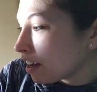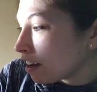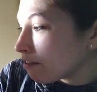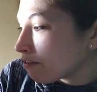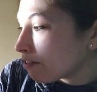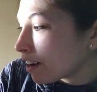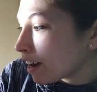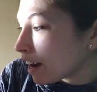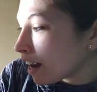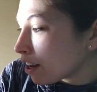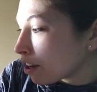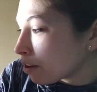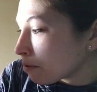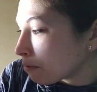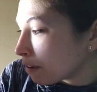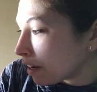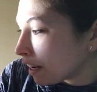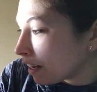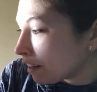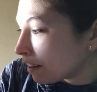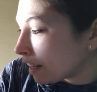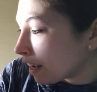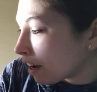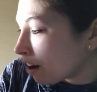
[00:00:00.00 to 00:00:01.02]
For
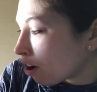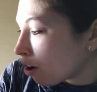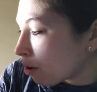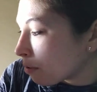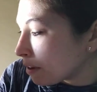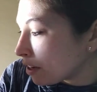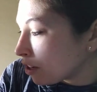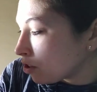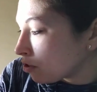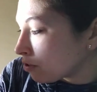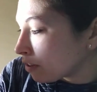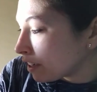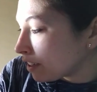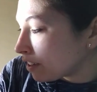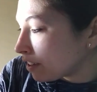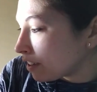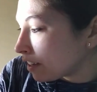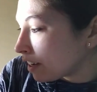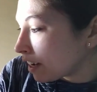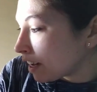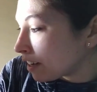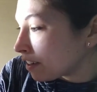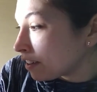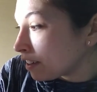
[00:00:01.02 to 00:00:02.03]
Halloween, they always dressed
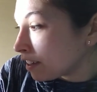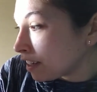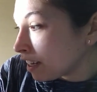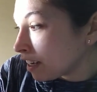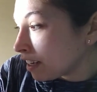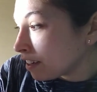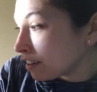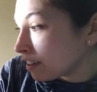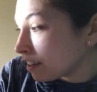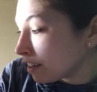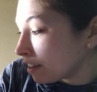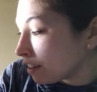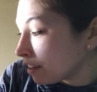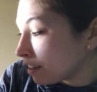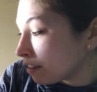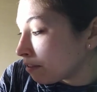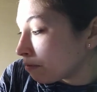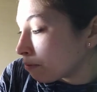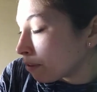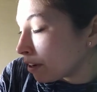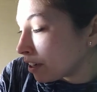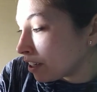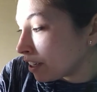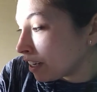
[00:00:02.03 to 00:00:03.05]
as things that
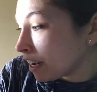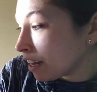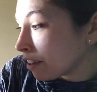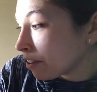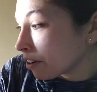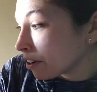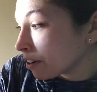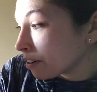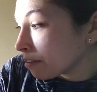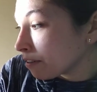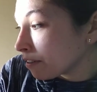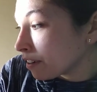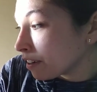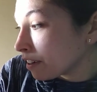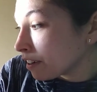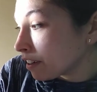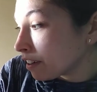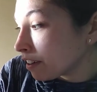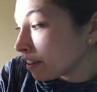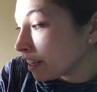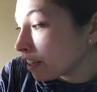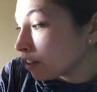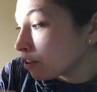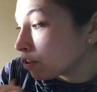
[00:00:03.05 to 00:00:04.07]
went together,
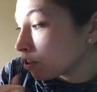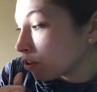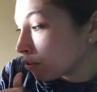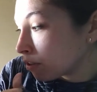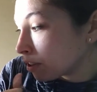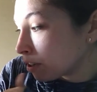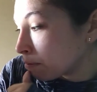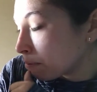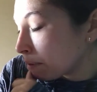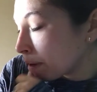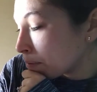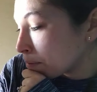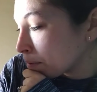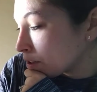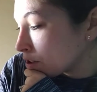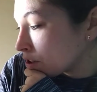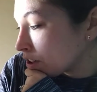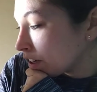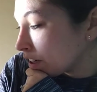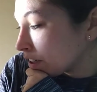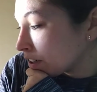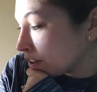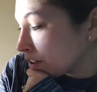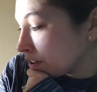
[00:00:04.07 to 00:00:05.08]
like salt and pepper
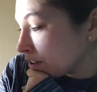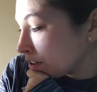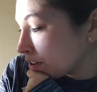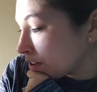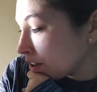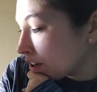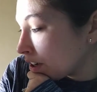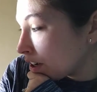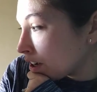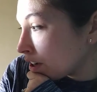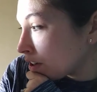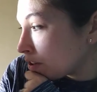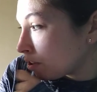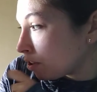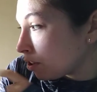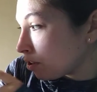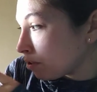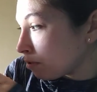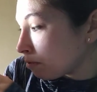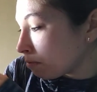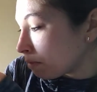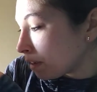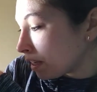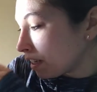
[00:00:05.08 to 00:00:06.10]
shakers,
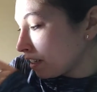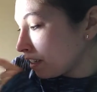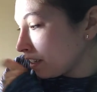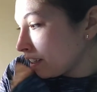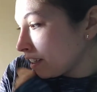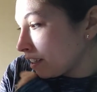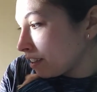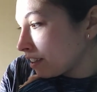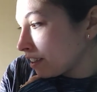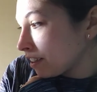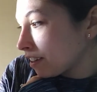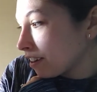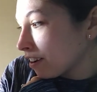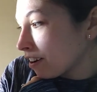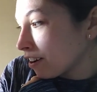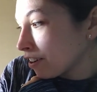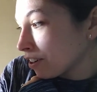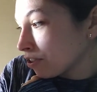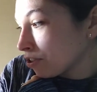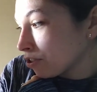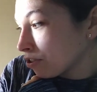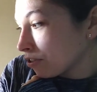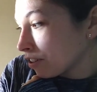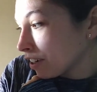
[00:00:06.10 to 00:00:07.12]
two mittens on a
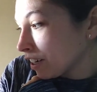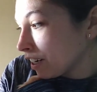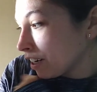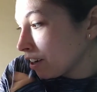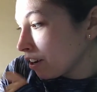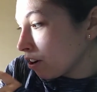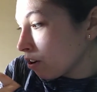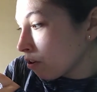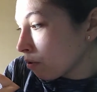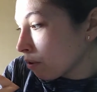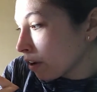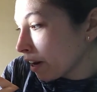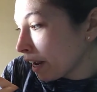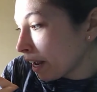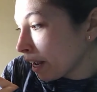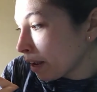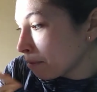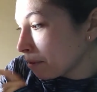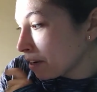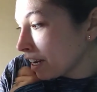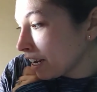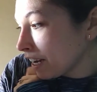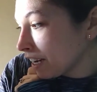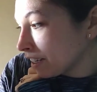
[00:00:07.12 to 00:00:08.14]
string, or ham
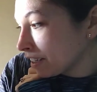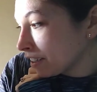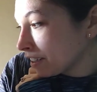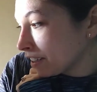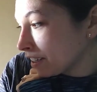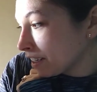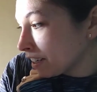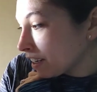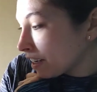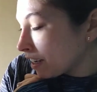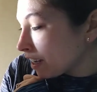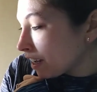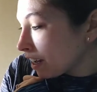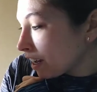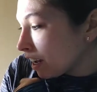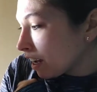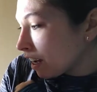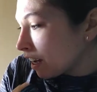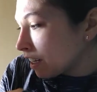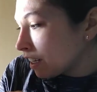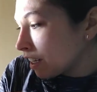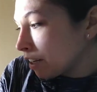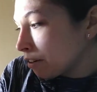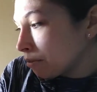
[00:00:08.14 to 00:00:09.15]
and eggs.
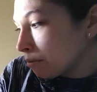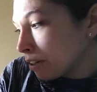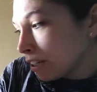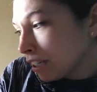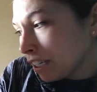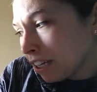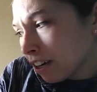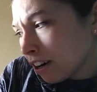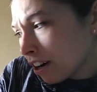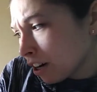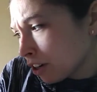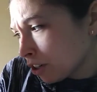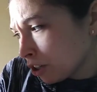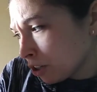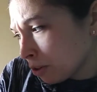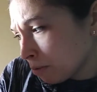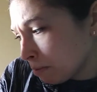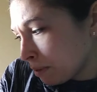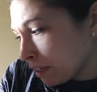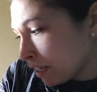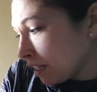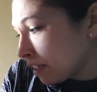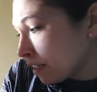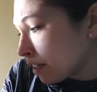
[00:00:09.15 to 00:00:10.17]
They really are two
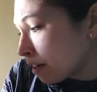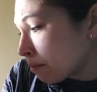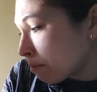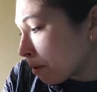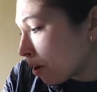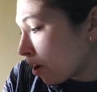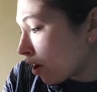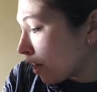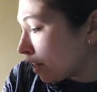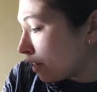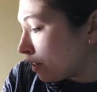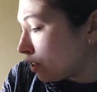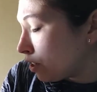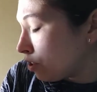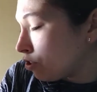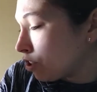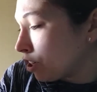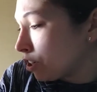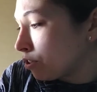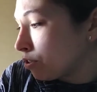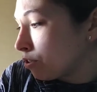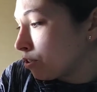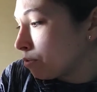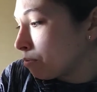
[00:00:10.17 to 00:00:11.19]
peas in a pod, said
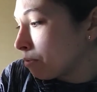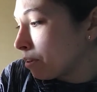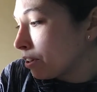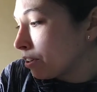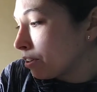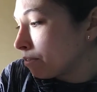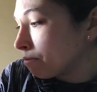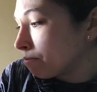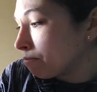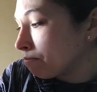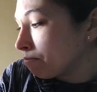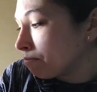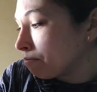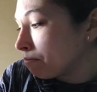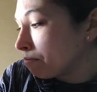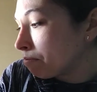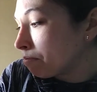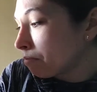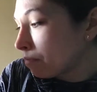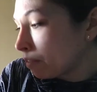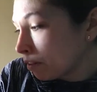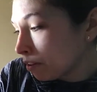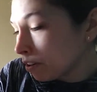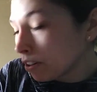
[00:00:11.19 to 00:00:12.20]
Chester's mother.
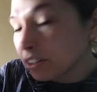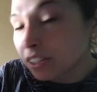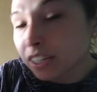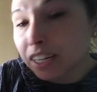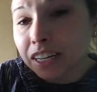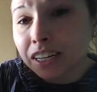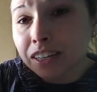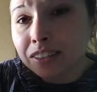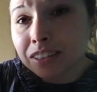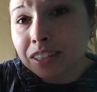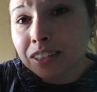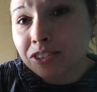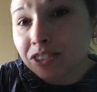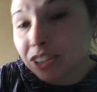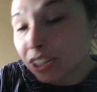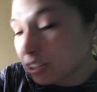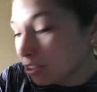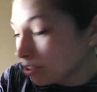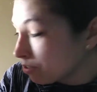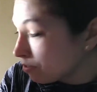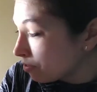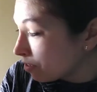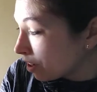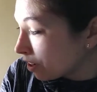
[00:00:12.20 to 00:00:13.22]
Looks like it, said
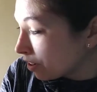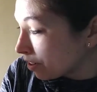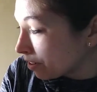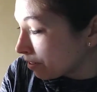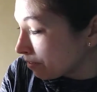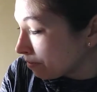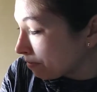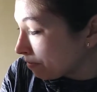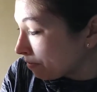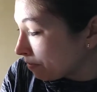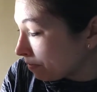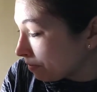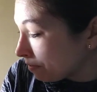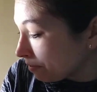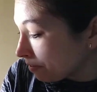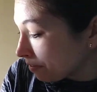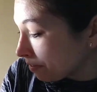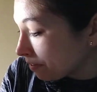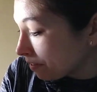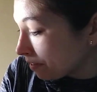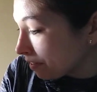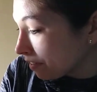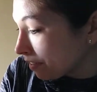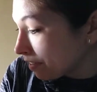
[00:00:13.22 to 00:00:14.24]
Chester's father.
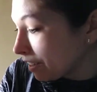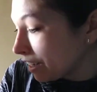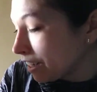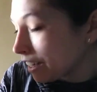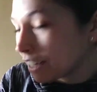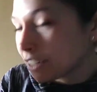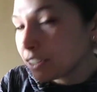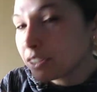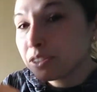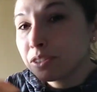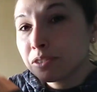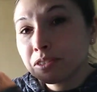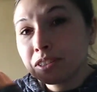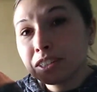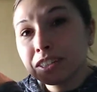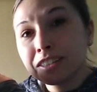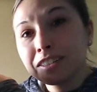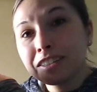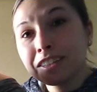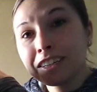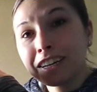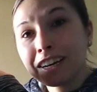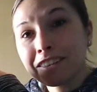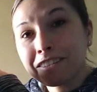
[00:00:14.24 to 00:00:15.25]
They like to do things
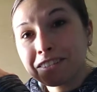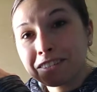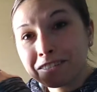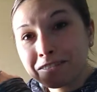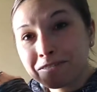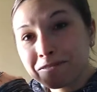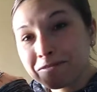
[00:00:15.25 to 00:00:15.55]
together.